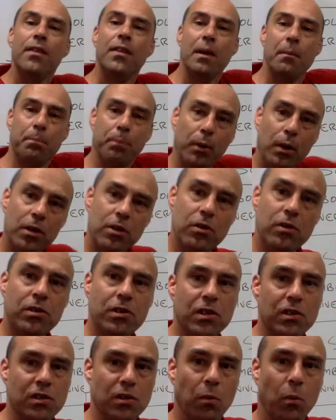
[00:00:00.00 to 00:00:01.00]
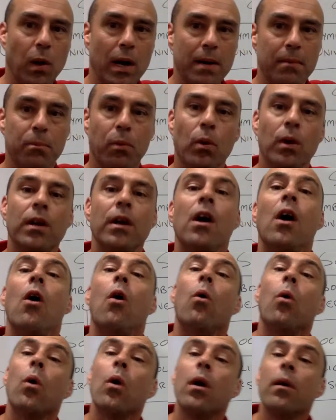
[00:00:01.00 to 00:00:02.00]
that produces the whiteboard,
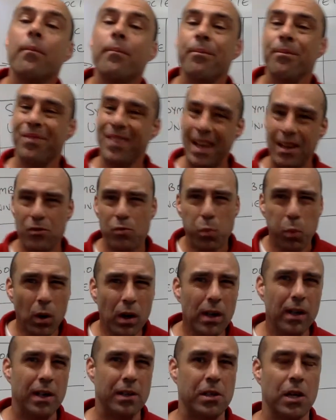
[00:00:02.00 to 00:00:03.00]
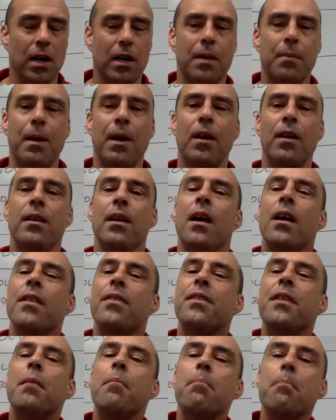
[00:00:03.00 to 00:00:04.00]
or as we're going to talk about it,
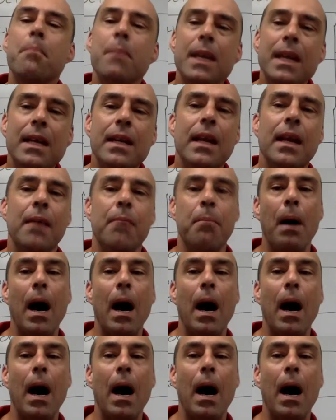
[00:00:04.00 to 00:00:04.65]
the meaning